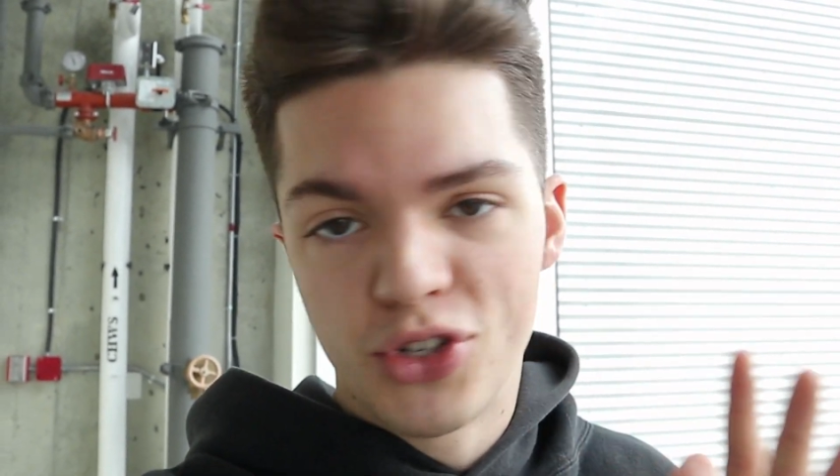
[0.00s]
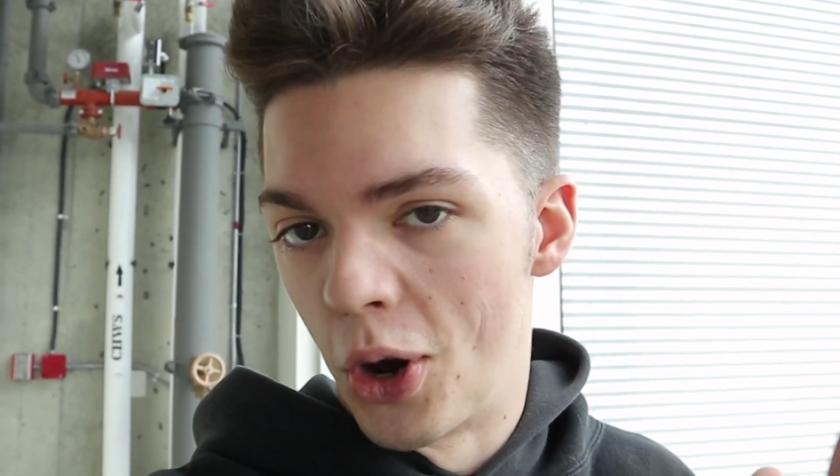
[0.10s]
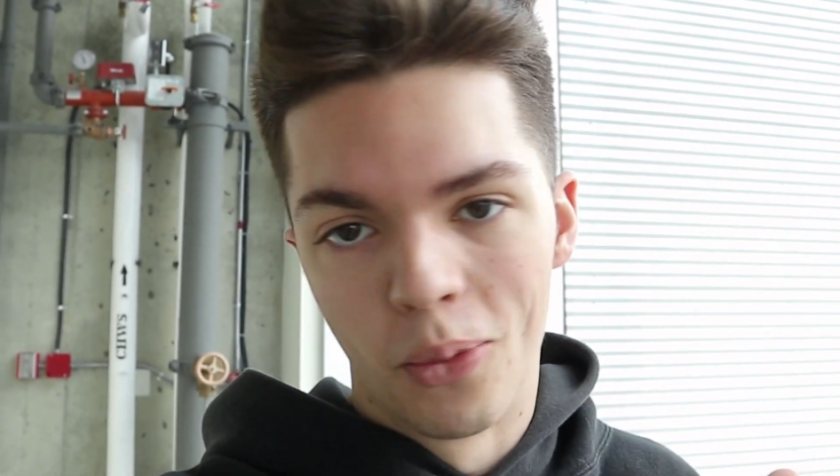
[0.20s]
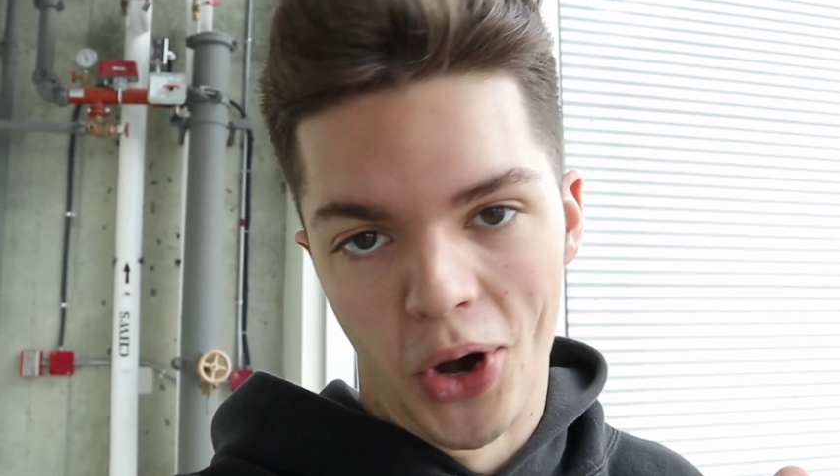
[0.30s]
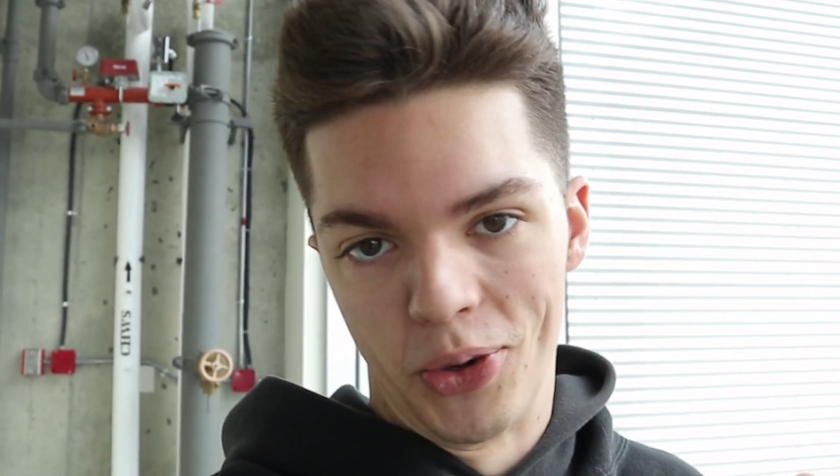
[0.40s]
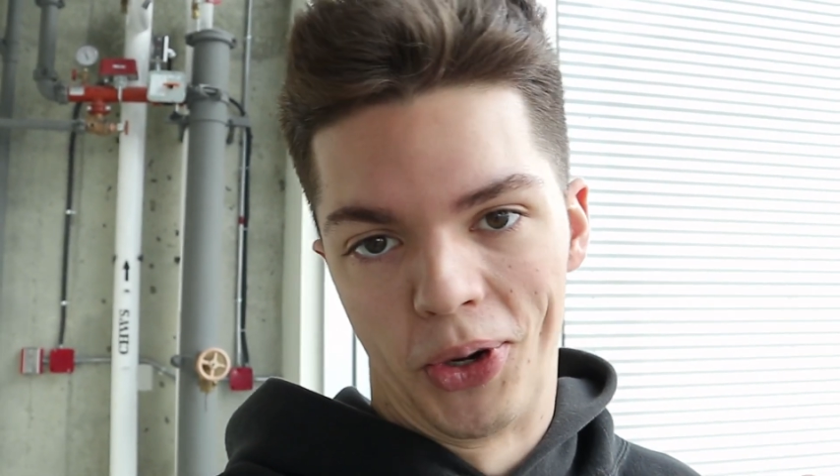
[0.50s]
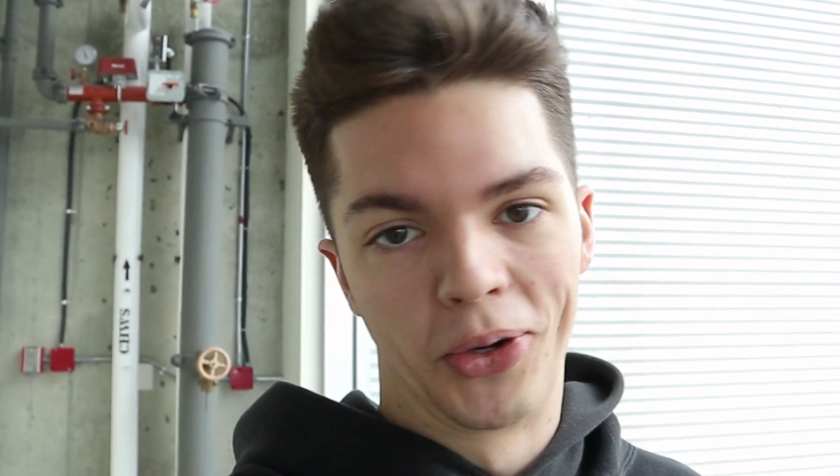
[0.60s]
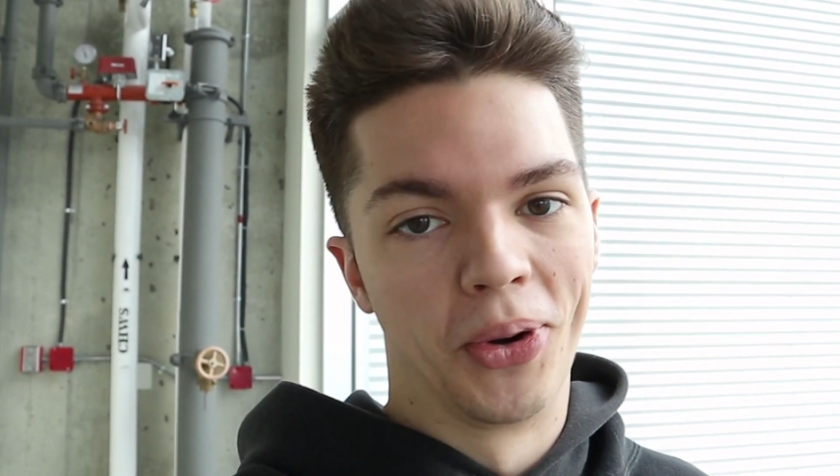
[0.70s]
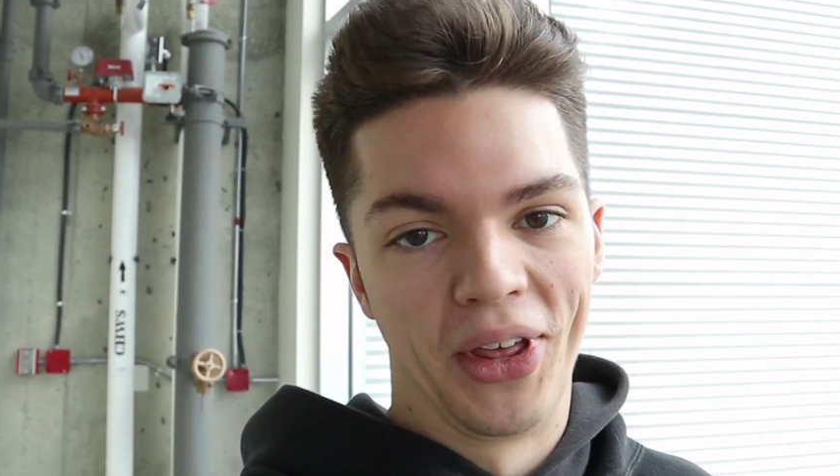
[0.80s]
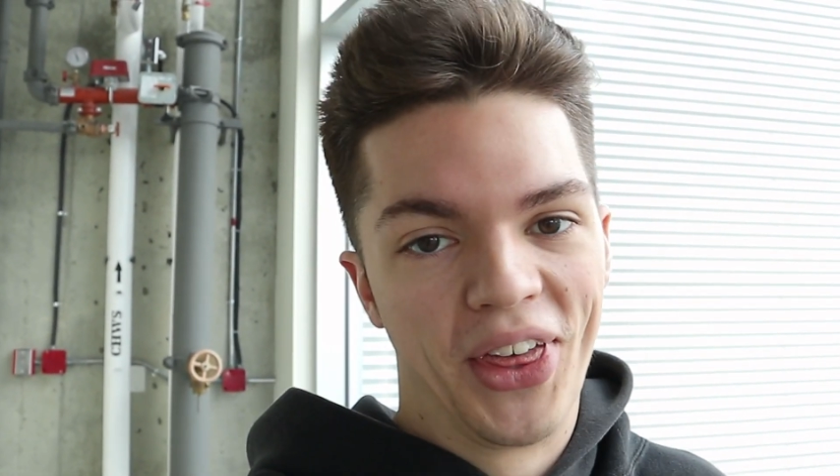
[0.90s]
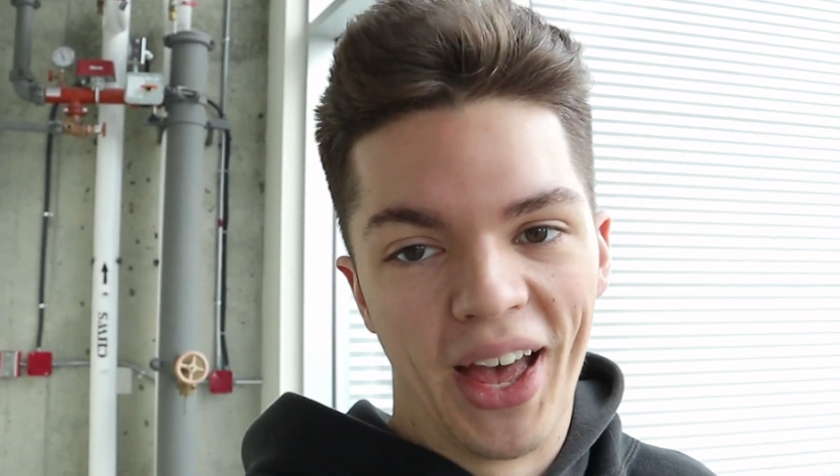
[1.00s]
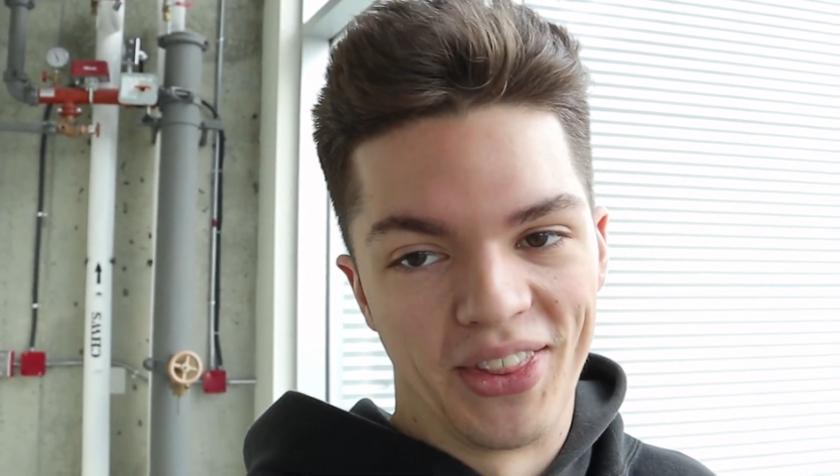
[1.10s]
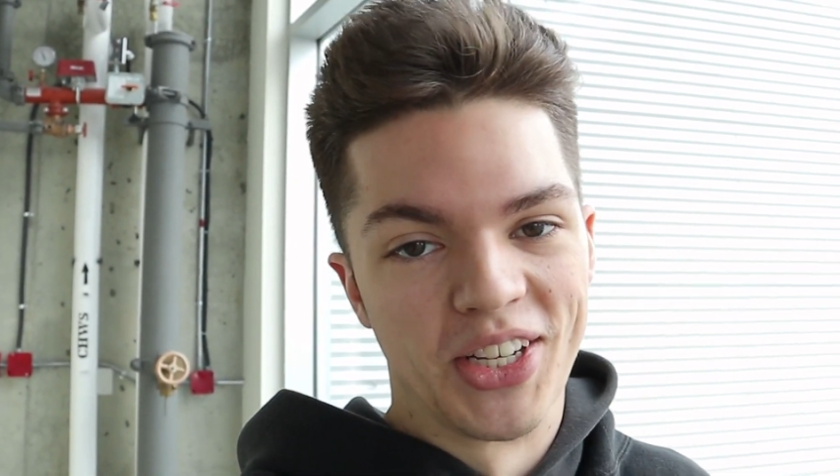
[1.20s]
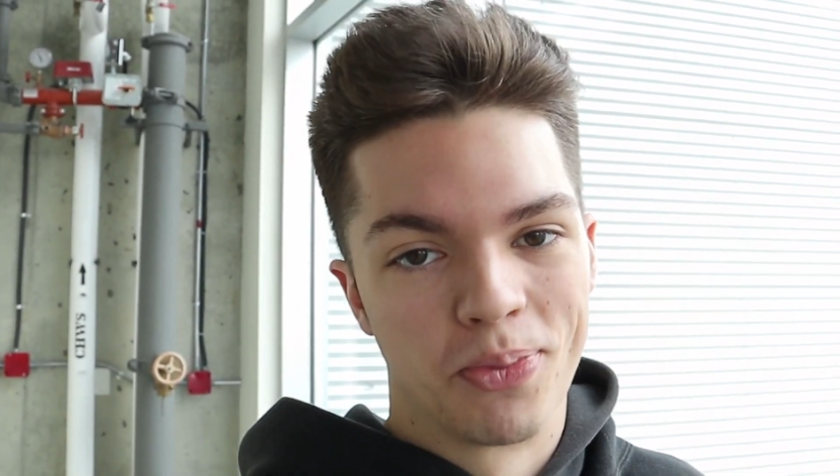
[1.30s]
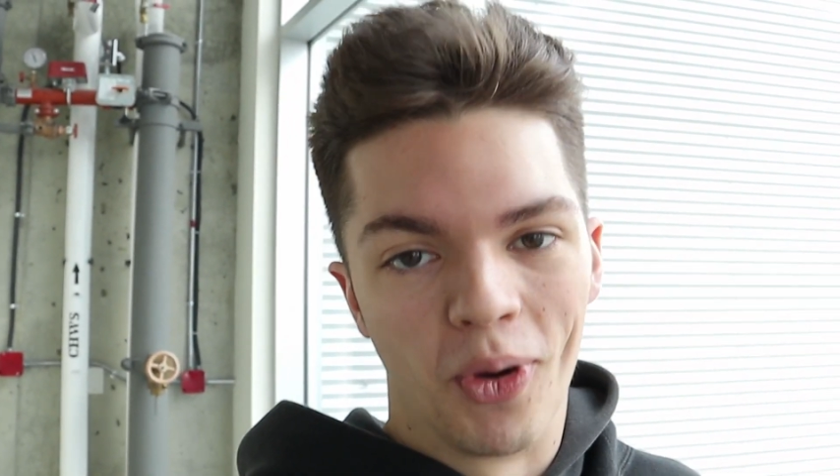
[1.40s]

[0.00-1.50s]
don't want to work with at this